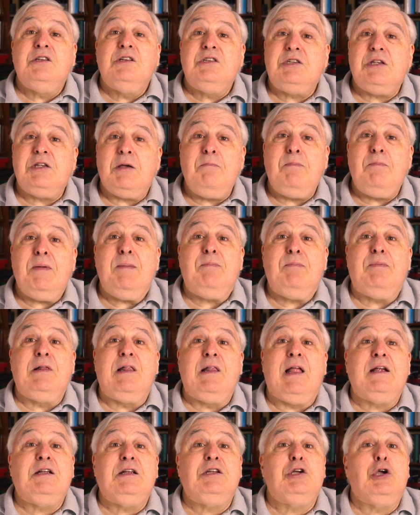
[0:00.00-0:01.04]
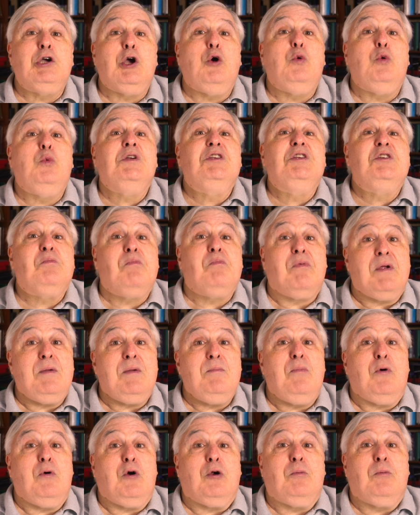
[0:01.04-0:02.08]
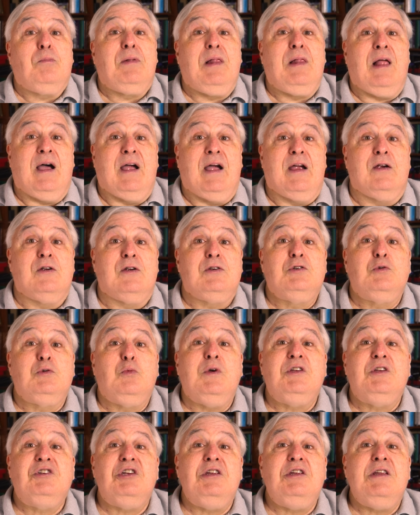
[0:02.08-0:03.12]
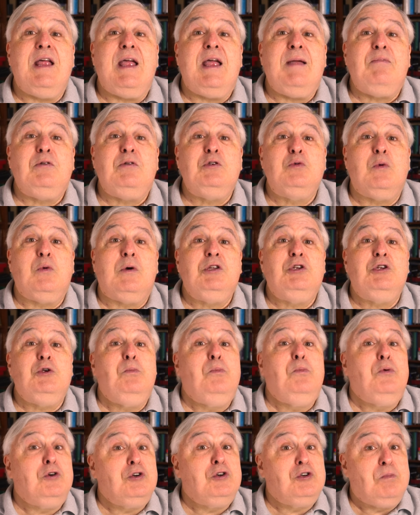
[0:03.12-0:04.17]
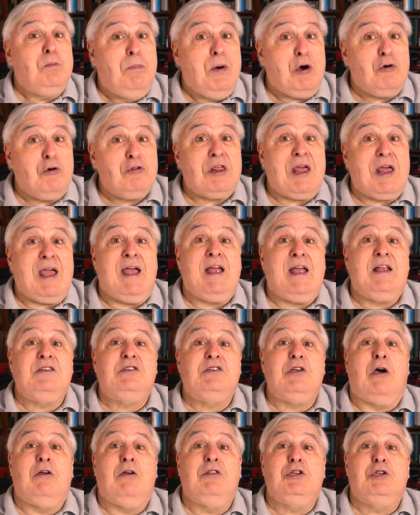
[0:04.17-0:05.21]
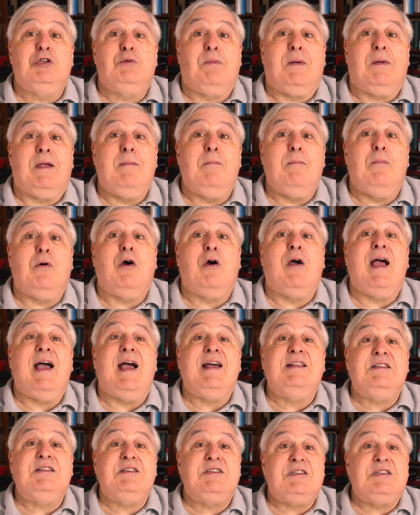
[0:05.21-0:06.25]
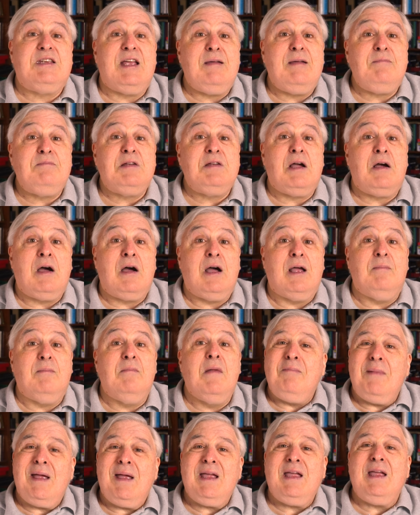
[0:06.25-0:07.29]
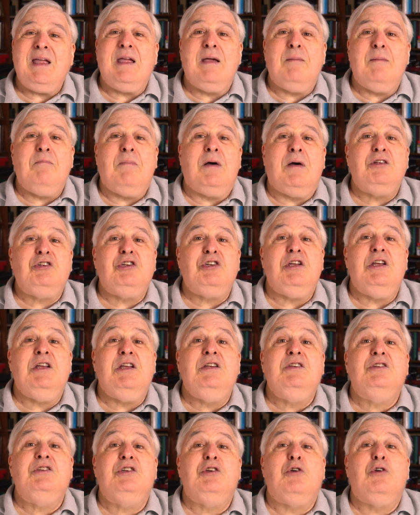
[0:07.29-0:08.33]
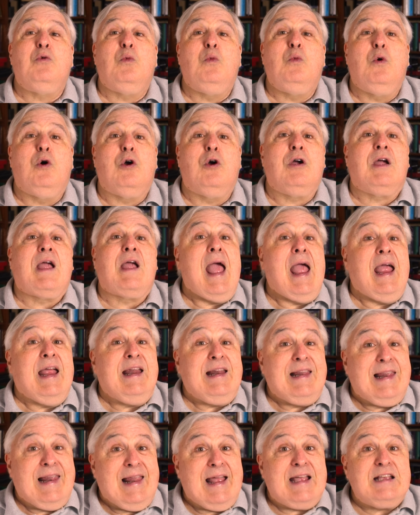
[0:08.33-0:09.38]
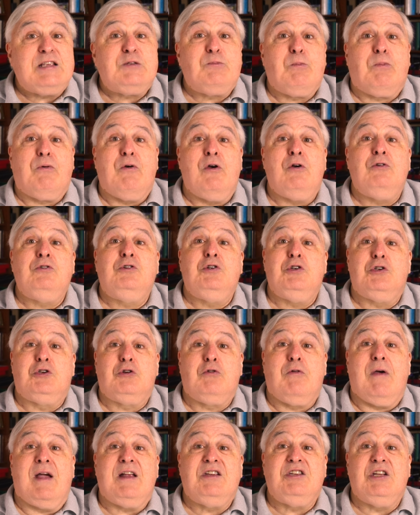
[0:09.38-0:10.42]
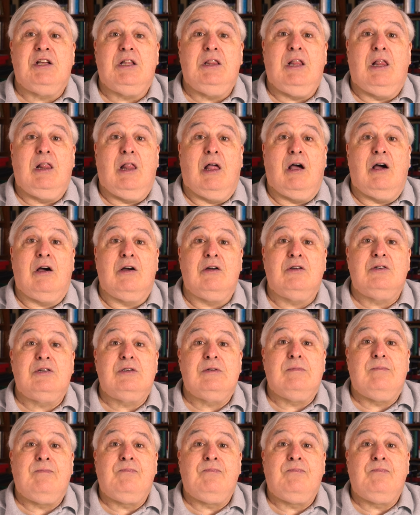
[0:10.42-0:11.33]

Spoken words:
Some people like to go with spring bar pliers, which enables one to push both ends of the spring bar at the same time, making it much easier work and less prone to scratching the lugs.